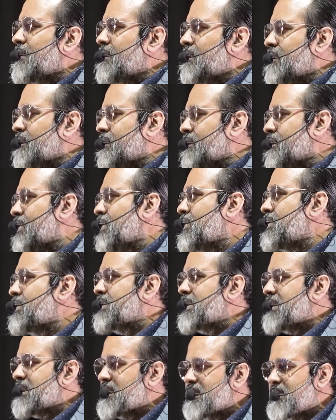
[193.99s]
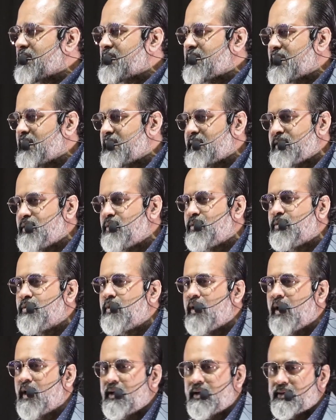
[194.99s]
of consciousness as
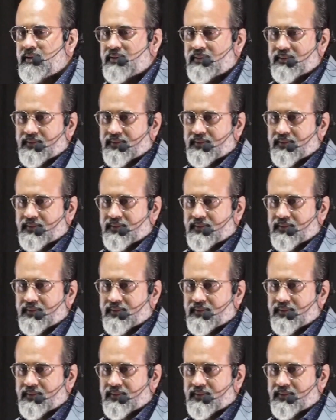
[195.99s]
you are.